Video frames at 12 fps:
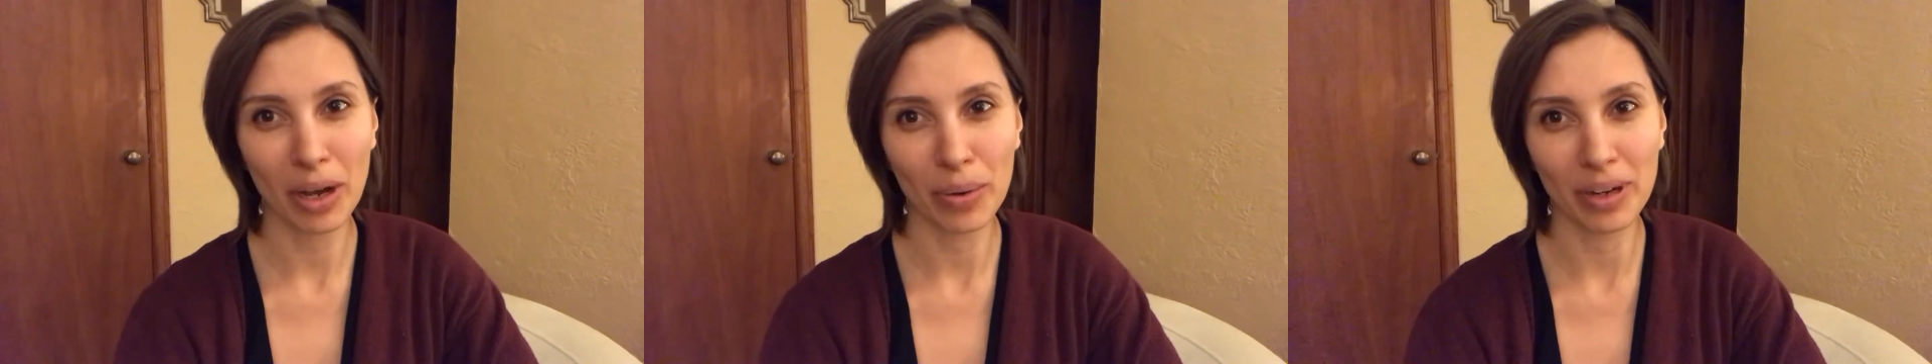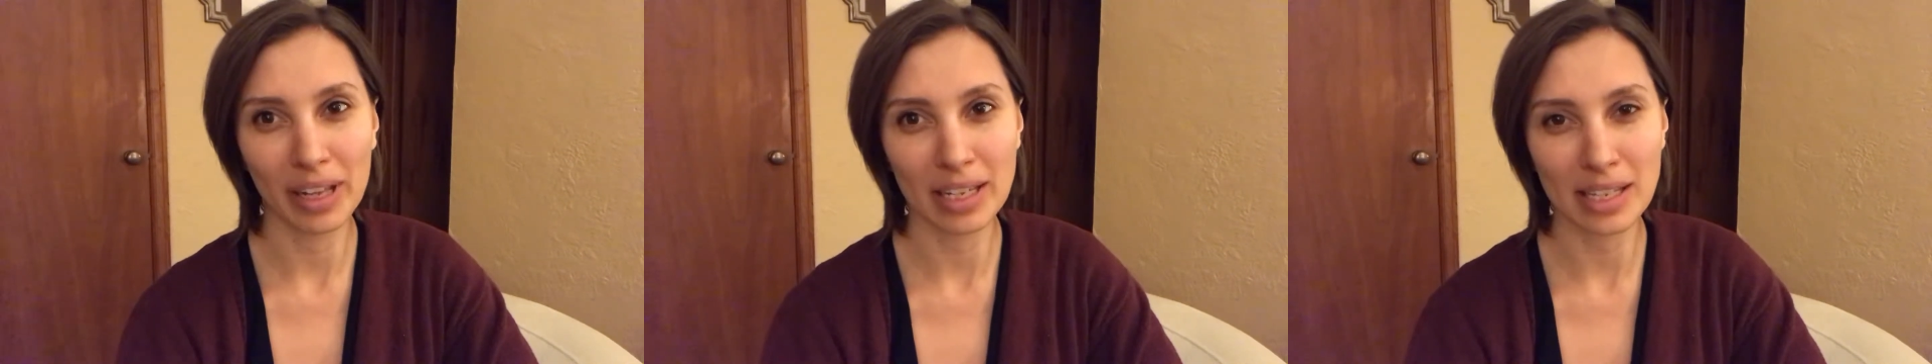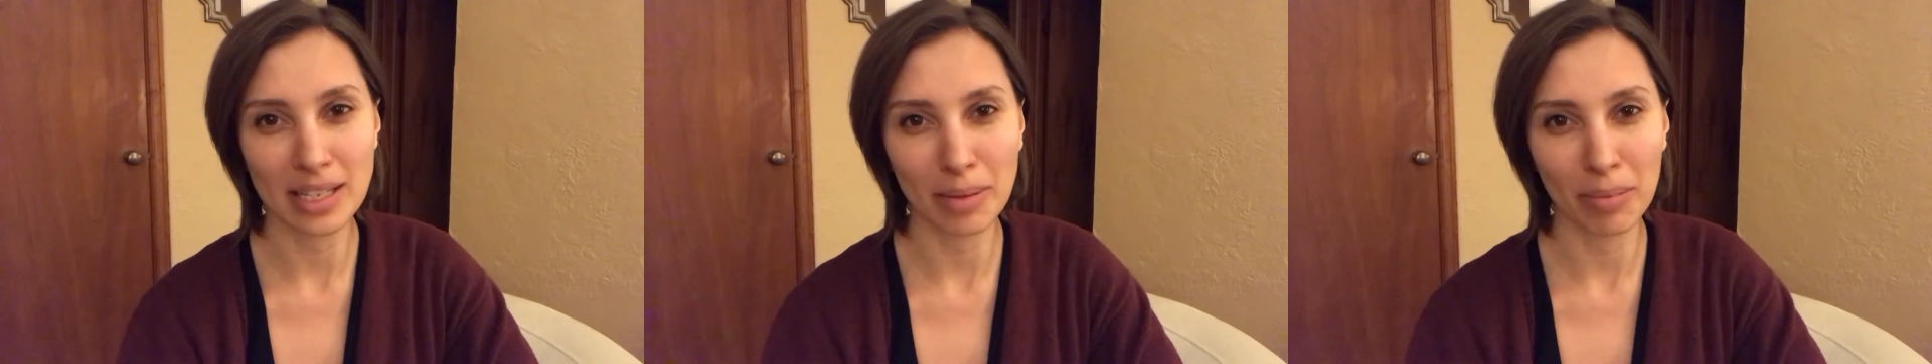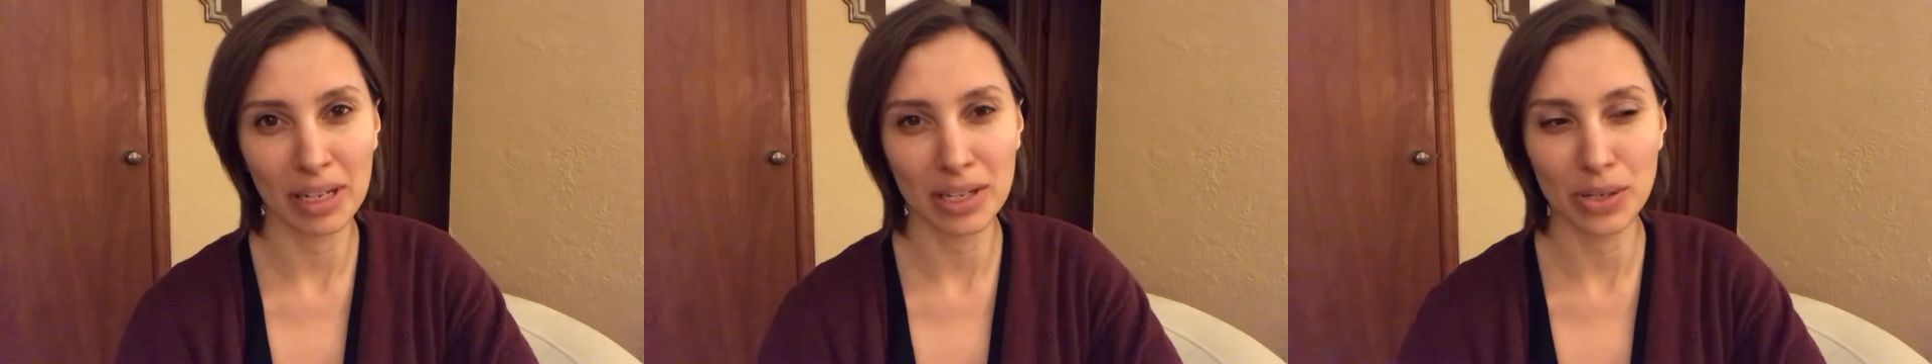I realize that
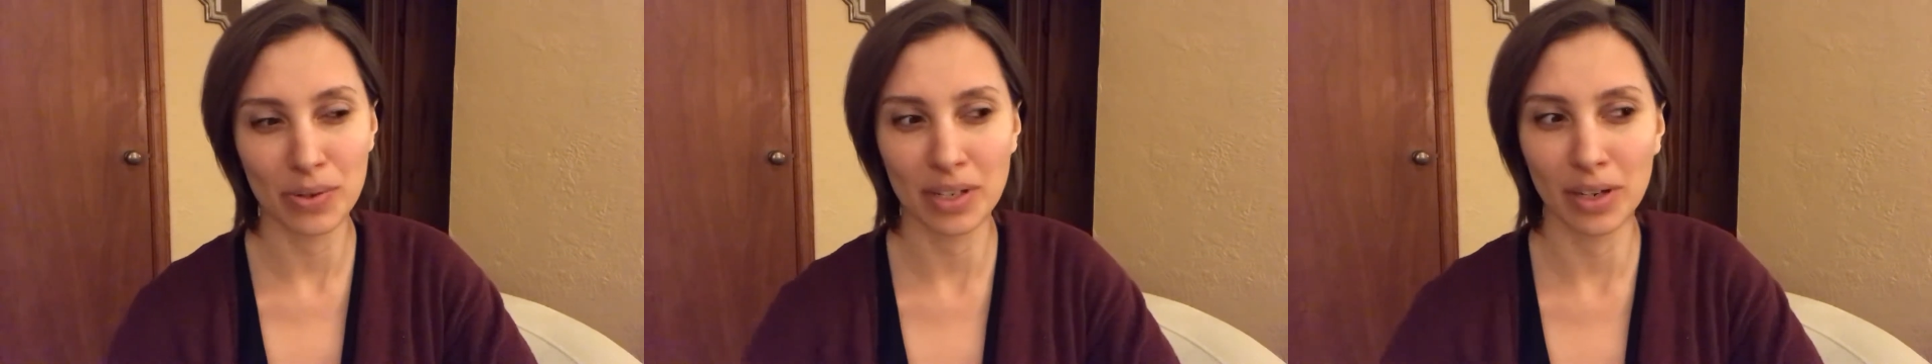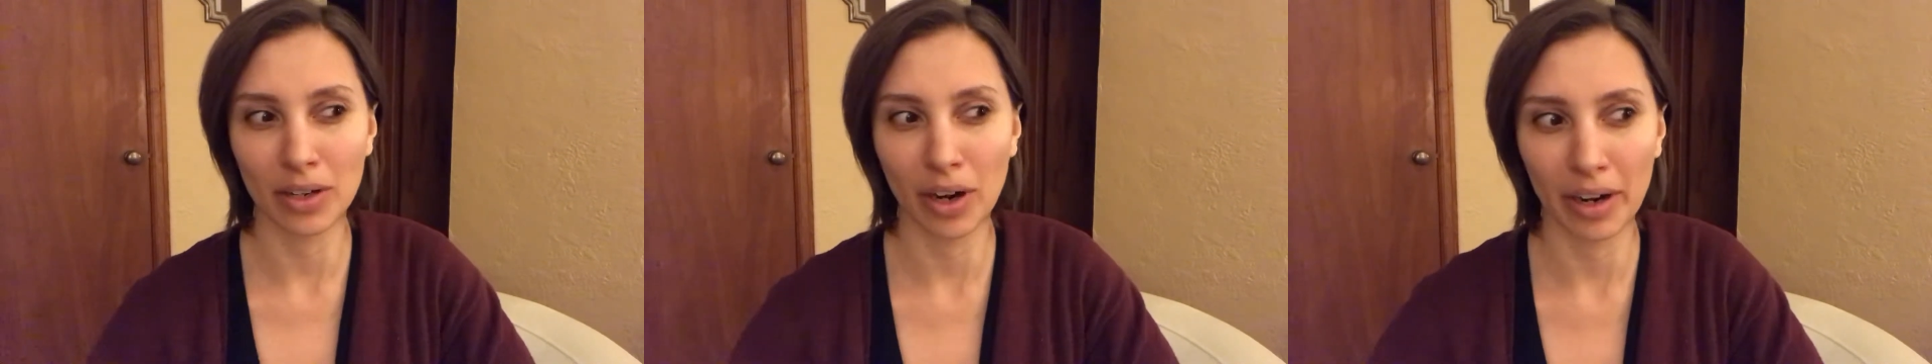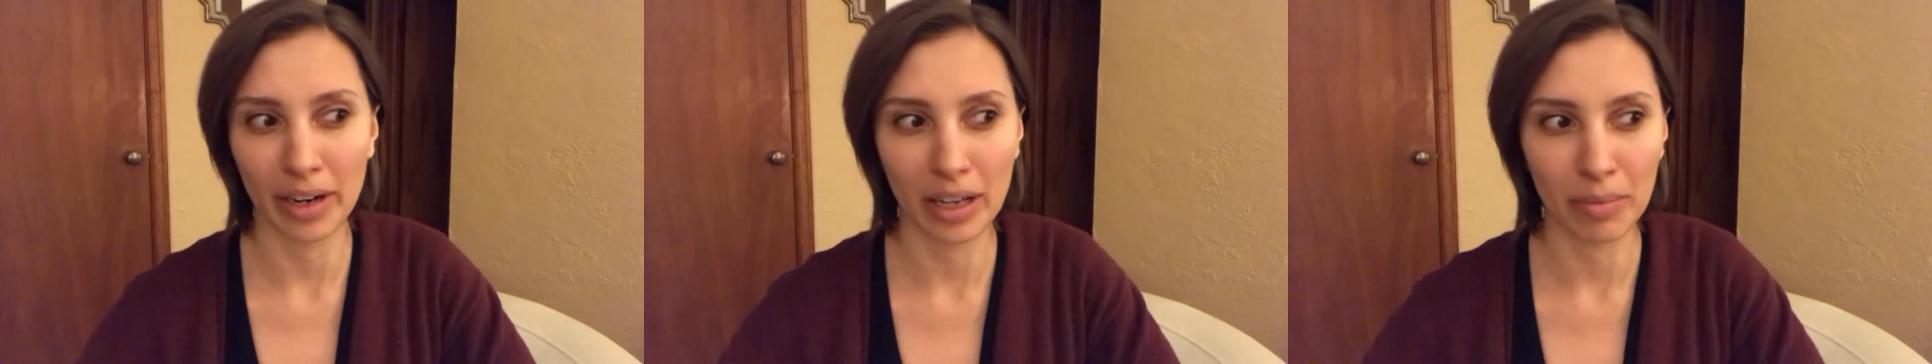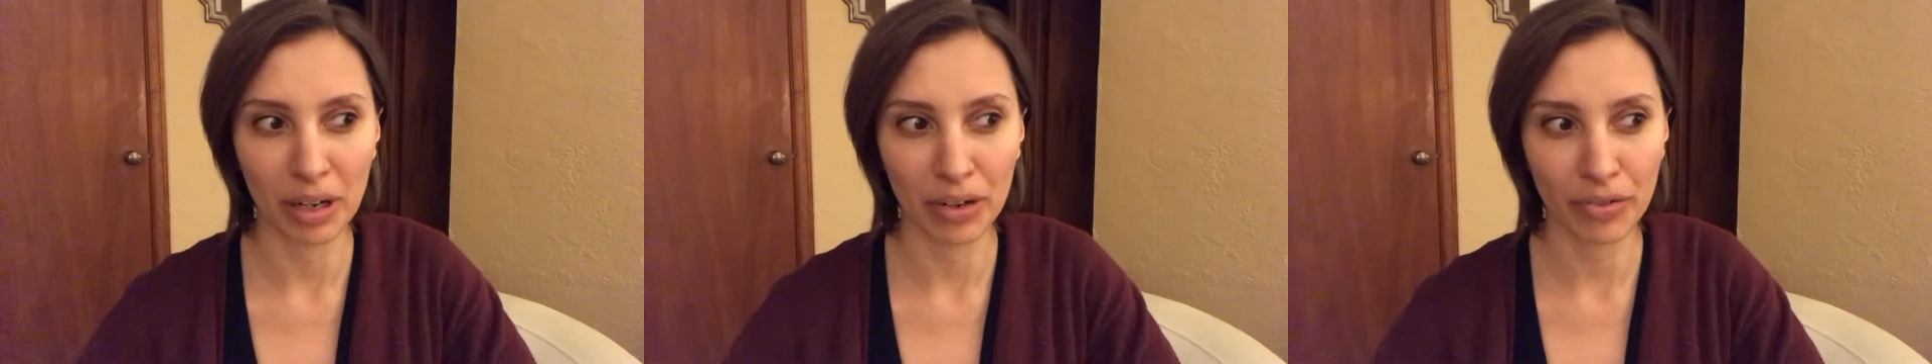somebody is using a
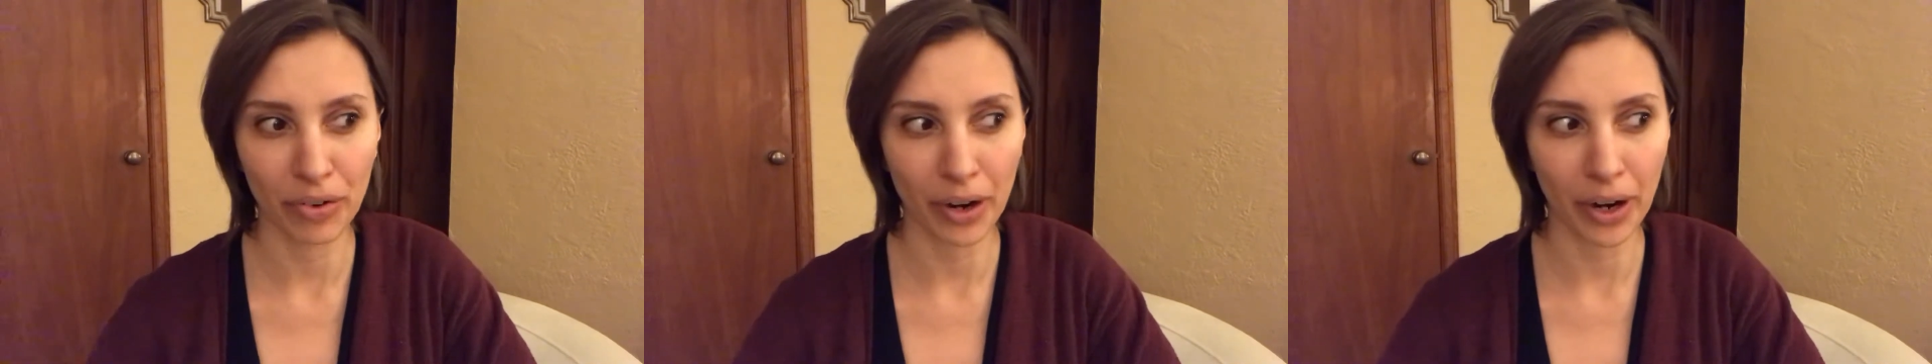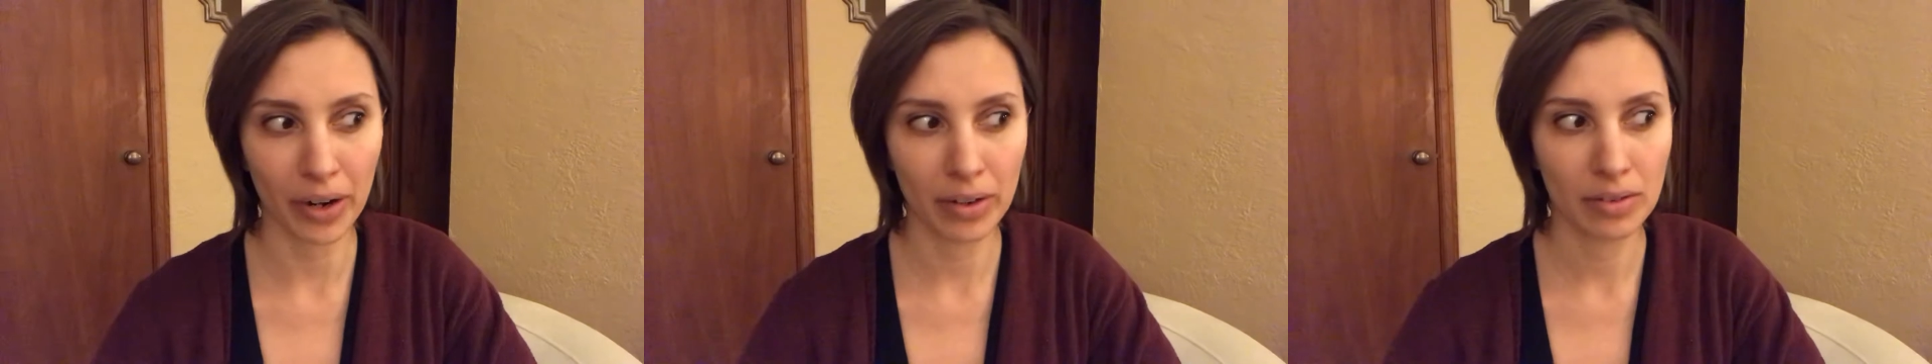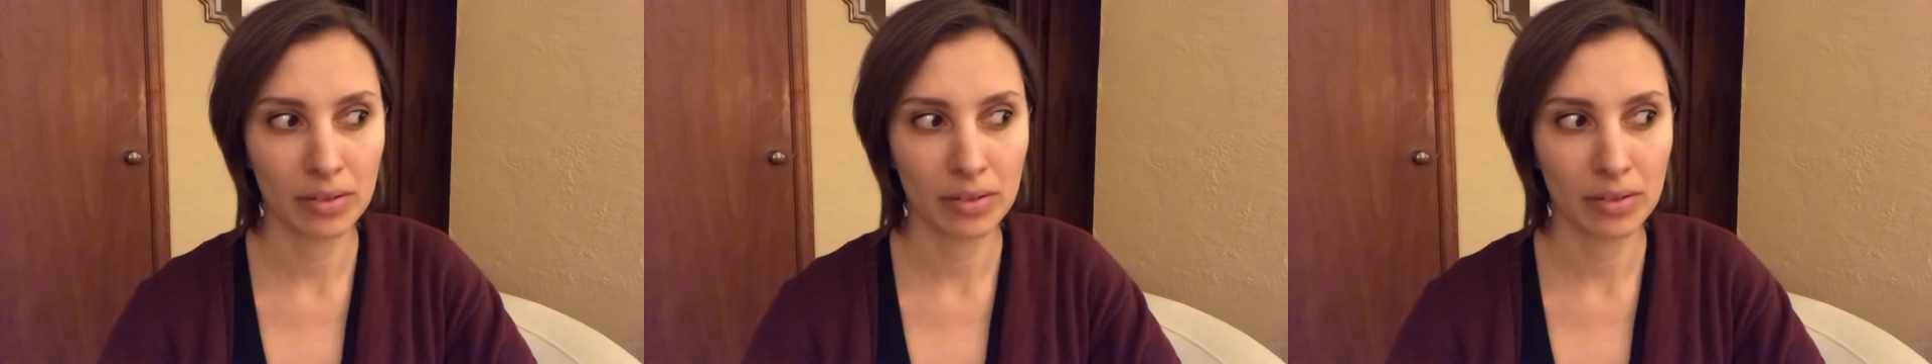gardening metaphor,